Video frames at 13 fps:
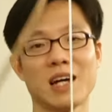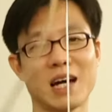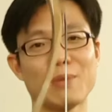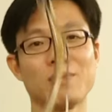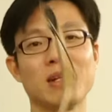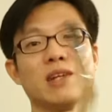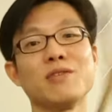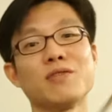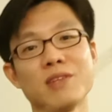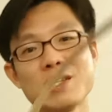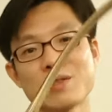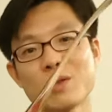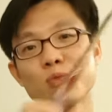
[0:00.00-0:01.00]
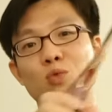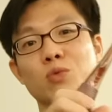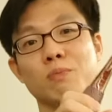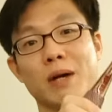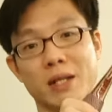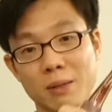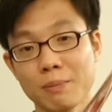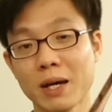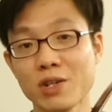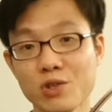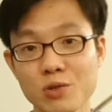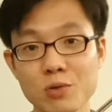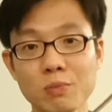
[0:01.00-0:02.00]
I believe this one would better
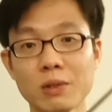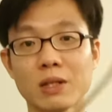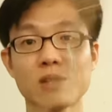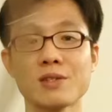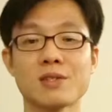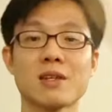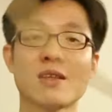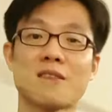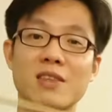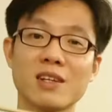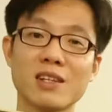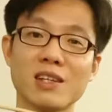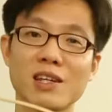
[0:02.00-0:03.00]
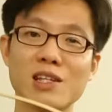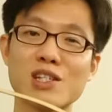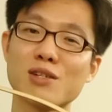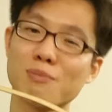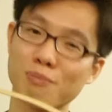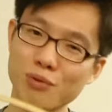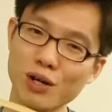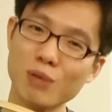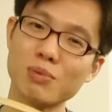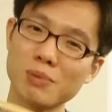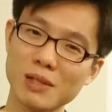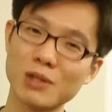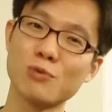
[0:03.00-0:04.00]
match you because 30 inch
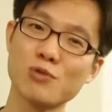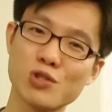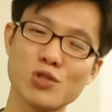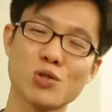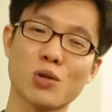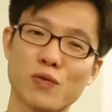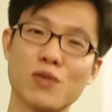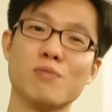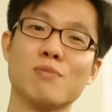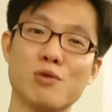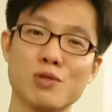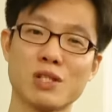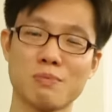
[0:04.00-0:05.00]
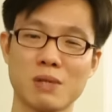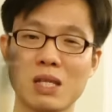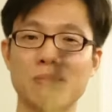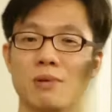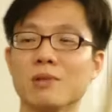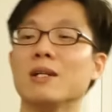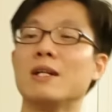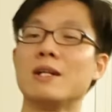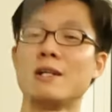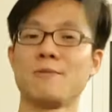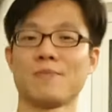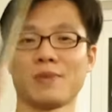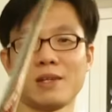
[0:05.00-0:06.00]
probably too short for most people.
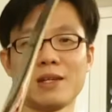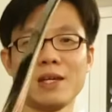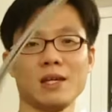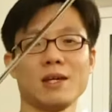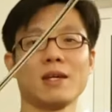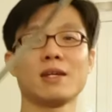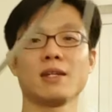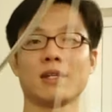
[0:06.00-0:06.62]
Okay.